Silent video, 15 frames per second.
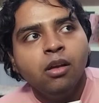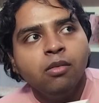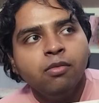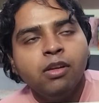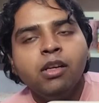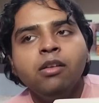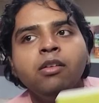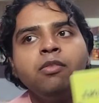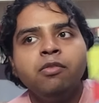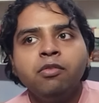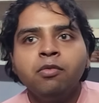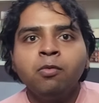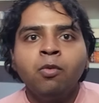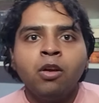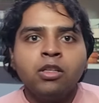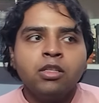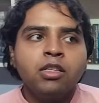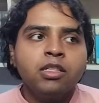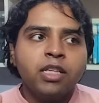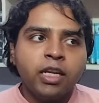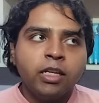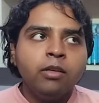Well, was the
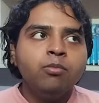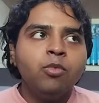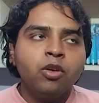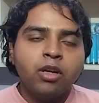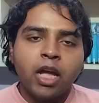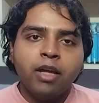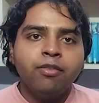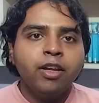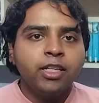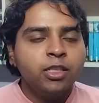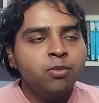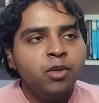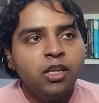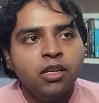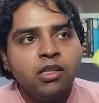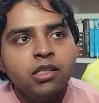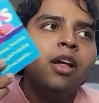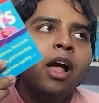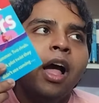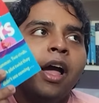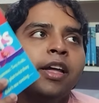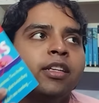second book I have experienced.
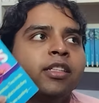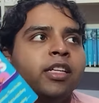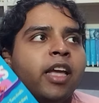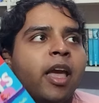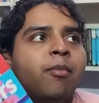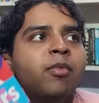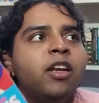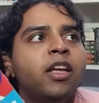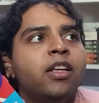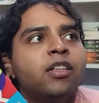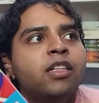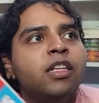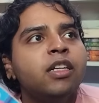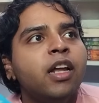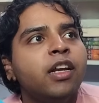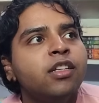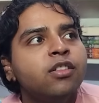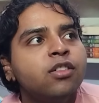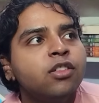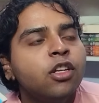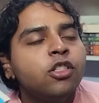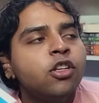I think Emily Henry writes
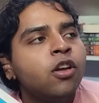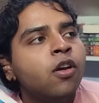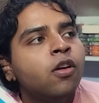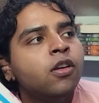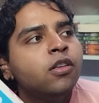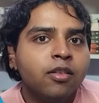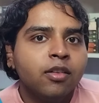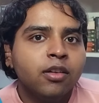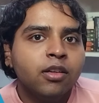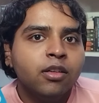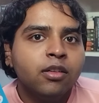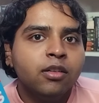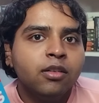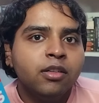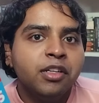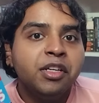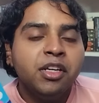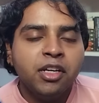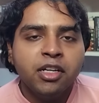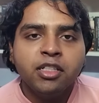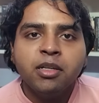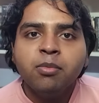such a good,
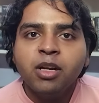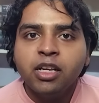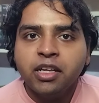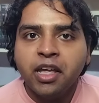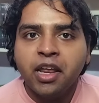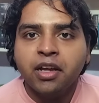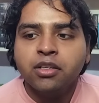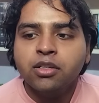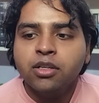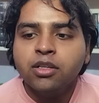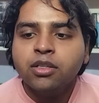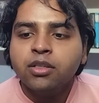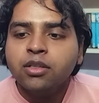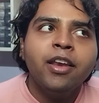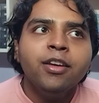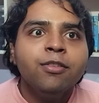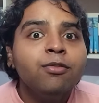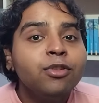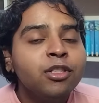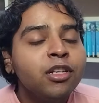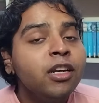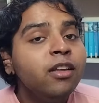relatable characters, and it
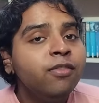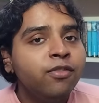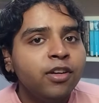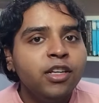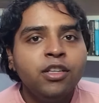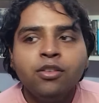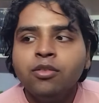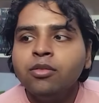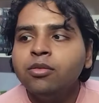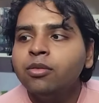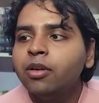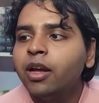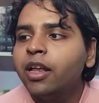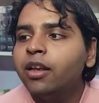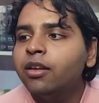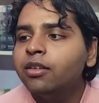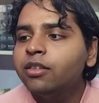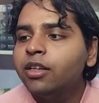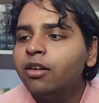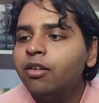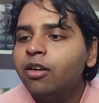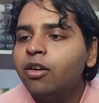was really funny too.
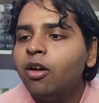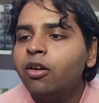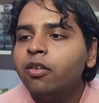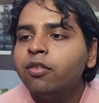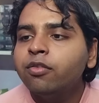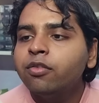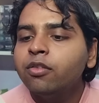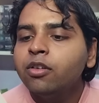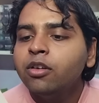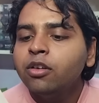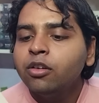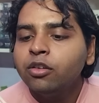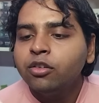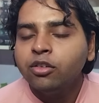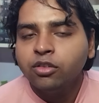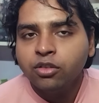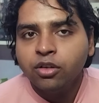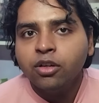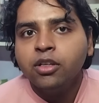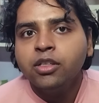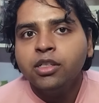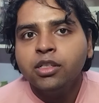There are a lot of
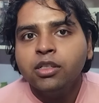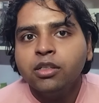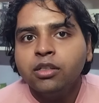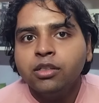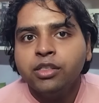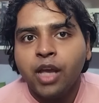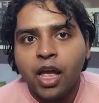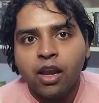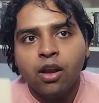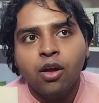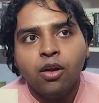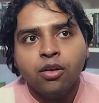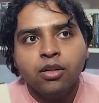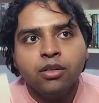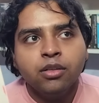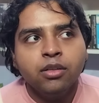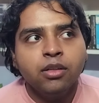good dialogue